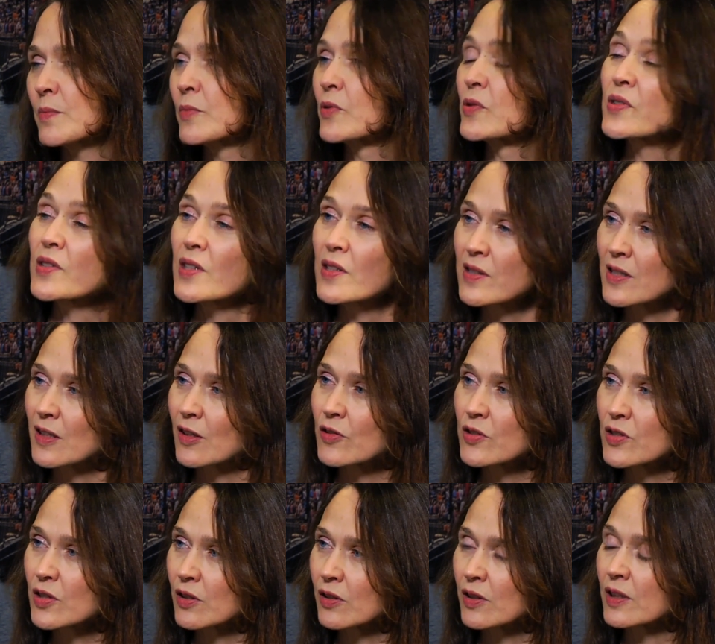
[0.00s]
more
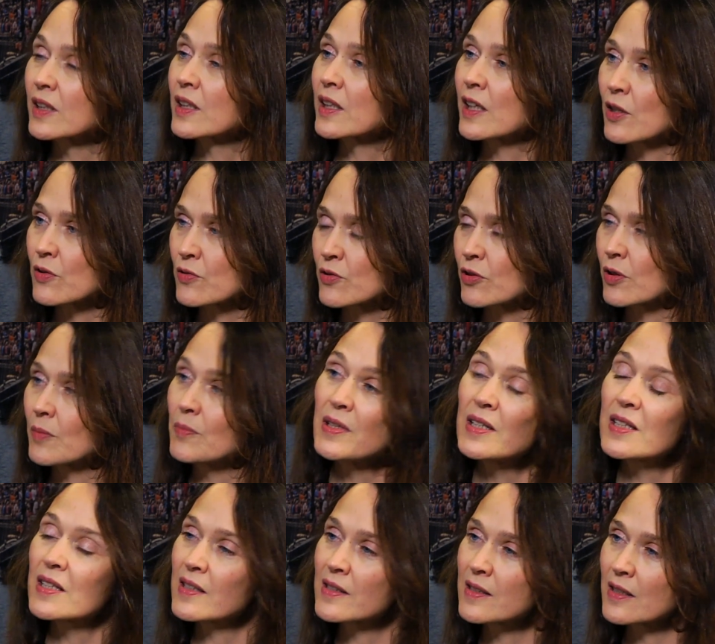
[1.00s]
sociological and cultural and
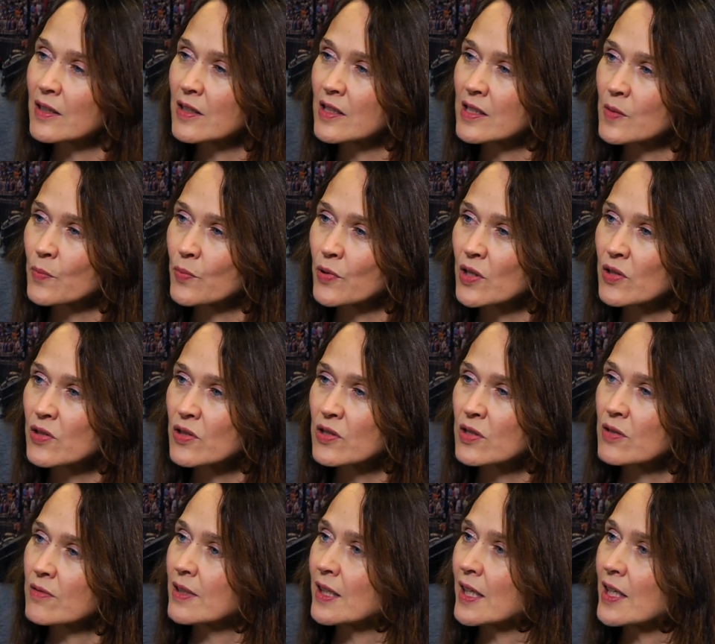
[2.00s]
media studies approaches
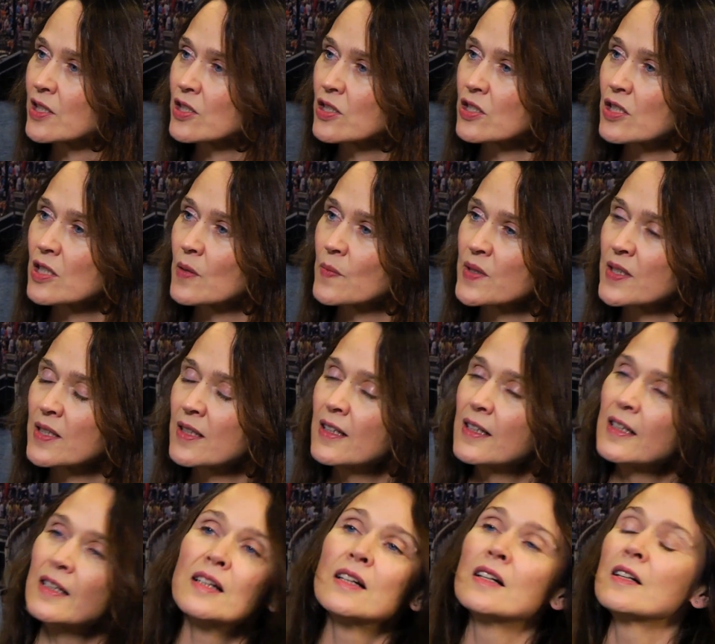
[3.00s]
to relationships,
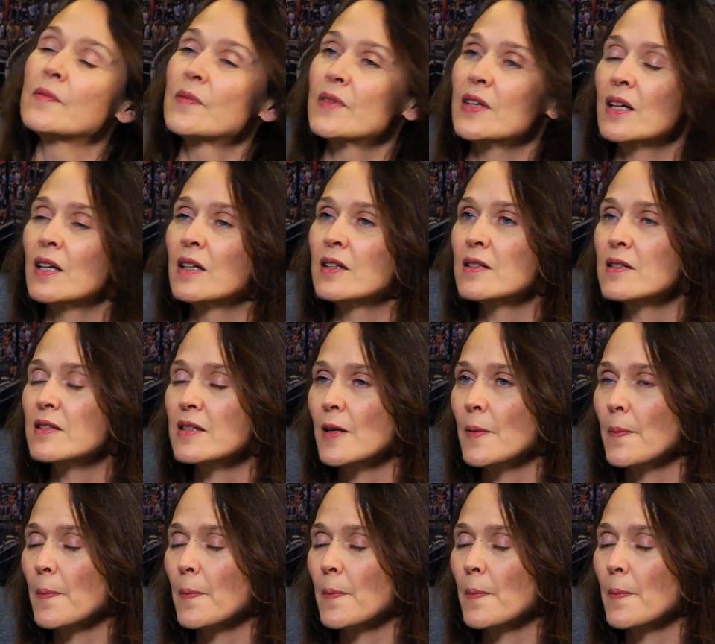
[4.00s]
and